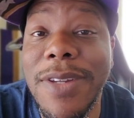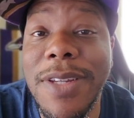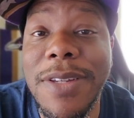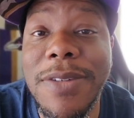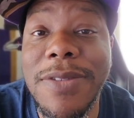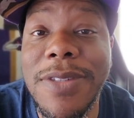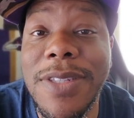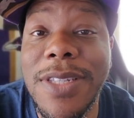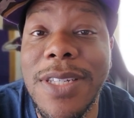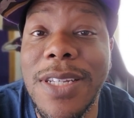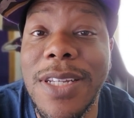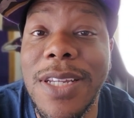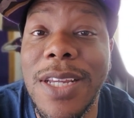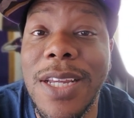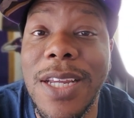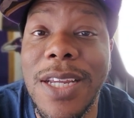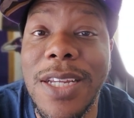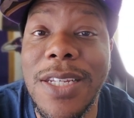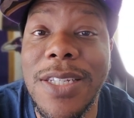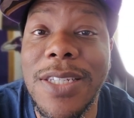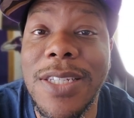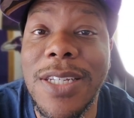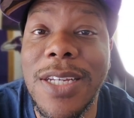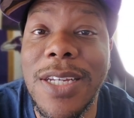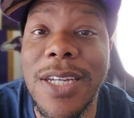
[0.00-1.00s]
even seen
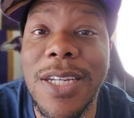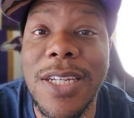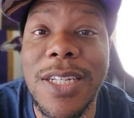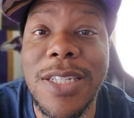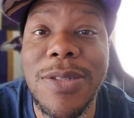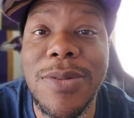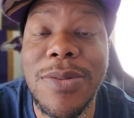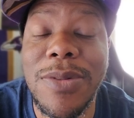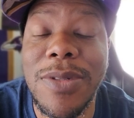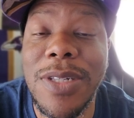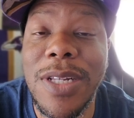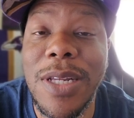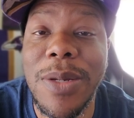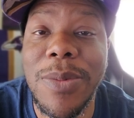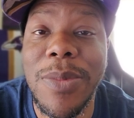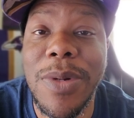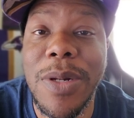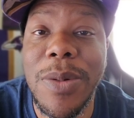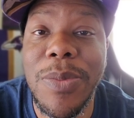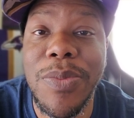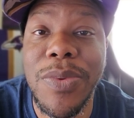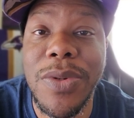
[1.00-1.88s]
Hayes because Hayes was limited